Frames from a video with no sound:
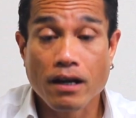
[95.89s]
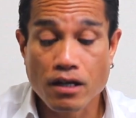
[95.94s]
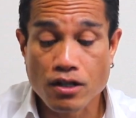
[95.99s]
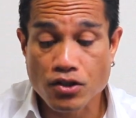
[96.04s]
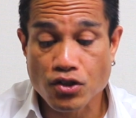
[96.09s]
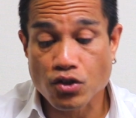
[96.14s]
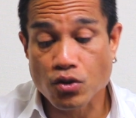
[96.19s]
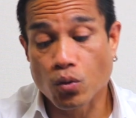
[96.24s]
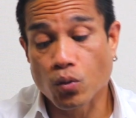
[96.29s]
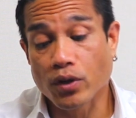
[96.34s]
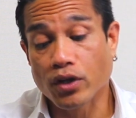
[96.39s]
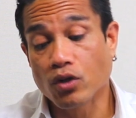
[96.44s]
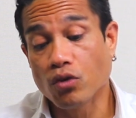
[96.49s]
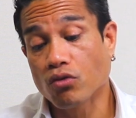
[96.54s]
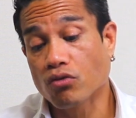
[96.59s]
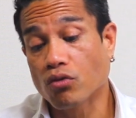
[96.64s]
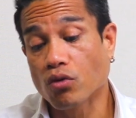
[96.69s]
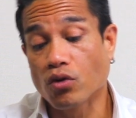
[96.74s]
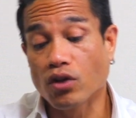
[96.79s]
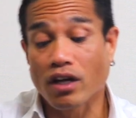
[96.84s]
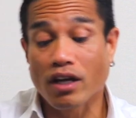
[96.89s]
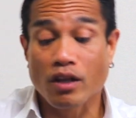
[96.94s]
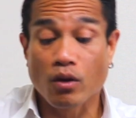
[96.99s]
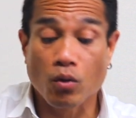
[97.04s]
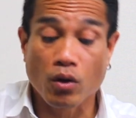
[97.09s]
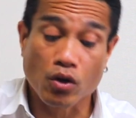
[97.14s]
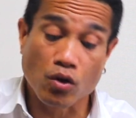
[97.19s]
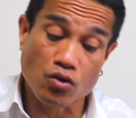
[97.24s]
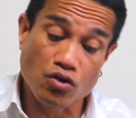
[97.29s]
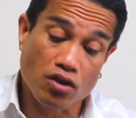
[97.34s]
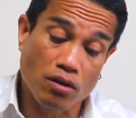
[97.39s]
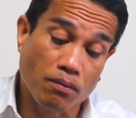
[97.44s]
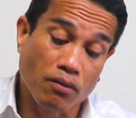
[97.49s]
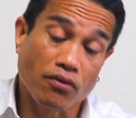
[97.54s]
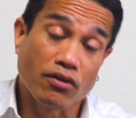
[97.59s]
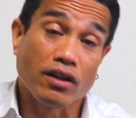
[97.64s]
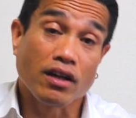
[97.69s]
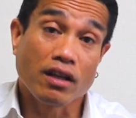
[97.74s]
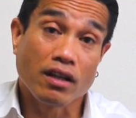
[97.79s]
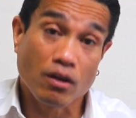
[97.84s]
So when you throw the other one on top of
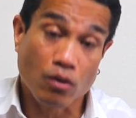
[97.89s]
the other